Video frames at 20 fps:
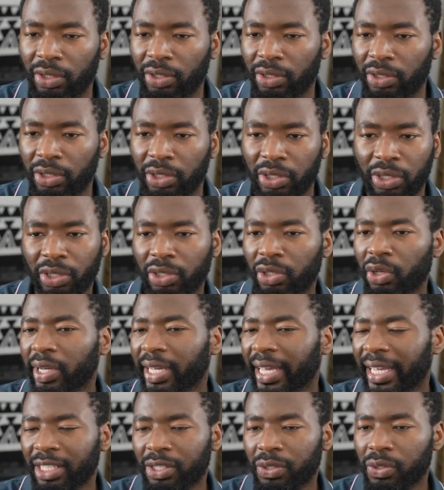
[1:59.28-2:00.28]
Don't get
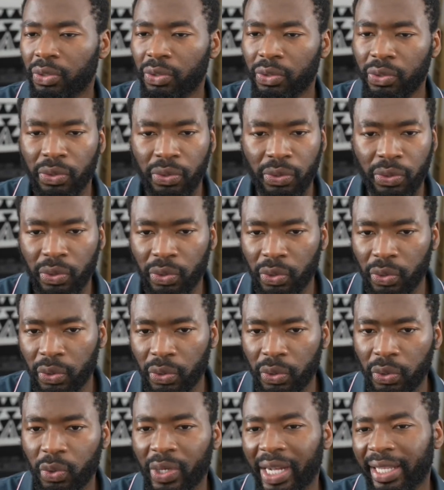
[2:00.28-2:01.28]
too
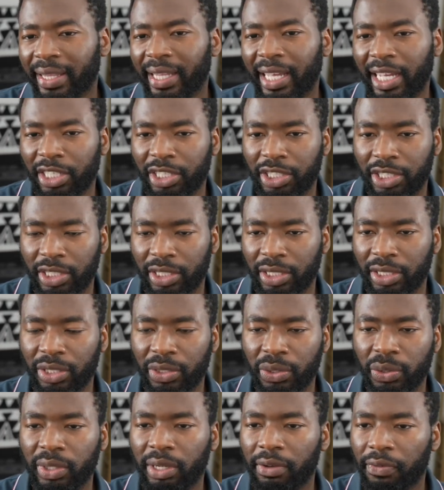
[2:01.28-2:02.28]
attached to the
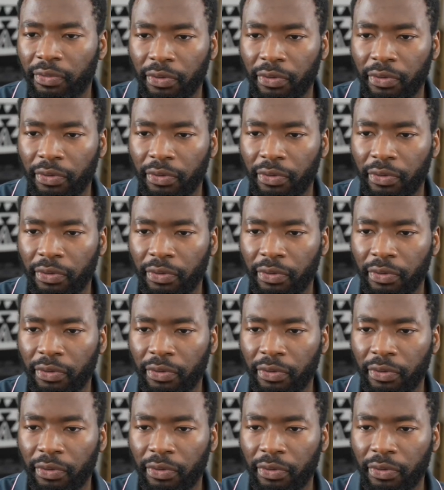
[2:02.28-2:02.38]
first